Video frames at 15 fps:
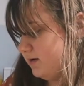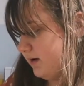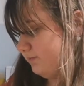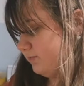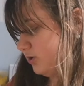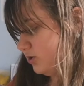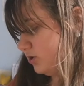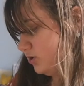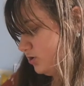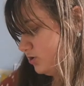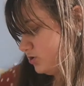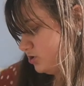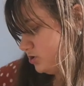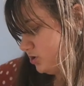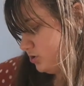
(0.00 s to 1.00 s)
I'm not going to
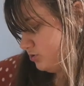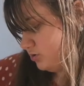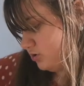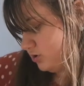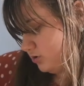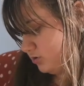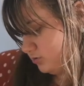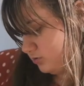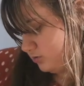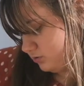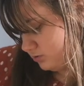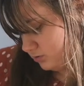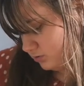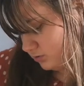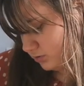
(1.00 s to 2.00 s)
show you
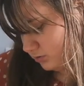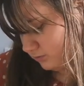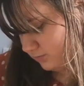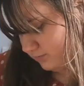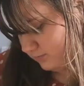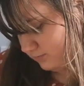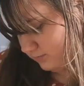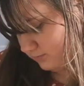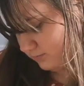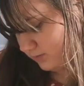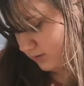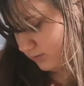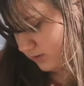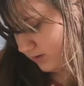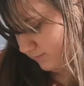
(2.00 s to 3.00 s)

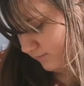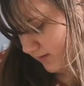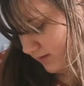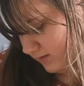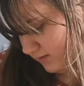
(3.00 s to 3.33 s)
most of this.